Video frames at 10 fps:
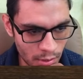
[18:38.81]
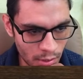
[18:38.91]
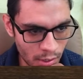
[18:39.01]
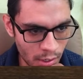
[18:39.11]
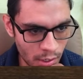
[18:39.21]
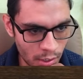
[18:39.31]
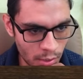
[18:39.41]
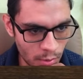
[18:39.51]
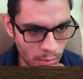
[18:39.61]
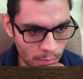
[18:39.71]

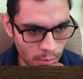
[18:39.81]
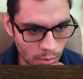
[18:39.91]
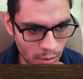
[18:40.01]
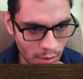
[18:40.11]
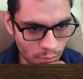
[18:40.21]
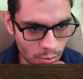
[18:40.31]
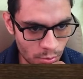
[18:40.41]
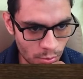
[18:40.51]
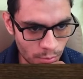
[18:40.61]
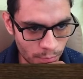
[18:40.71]
you have
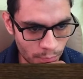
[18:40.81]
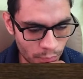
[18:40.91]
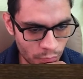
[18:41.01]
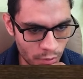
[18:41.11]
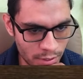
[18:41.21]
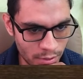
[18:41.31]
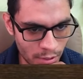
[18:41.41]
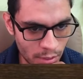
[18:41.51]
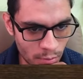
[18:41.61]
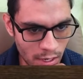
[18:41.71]
to first try
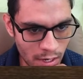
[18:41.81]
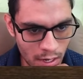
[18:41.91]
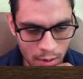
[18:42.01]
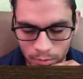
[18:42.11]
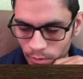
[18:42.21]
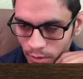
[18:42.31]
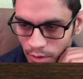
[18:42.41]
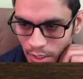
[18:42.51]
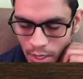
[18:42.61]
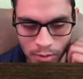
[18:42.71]
to kick out
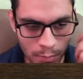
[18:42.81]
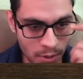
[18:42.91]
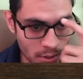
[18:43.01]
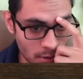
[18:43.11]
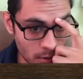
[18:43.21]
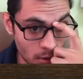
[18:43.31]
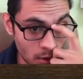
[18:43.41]
the pieces.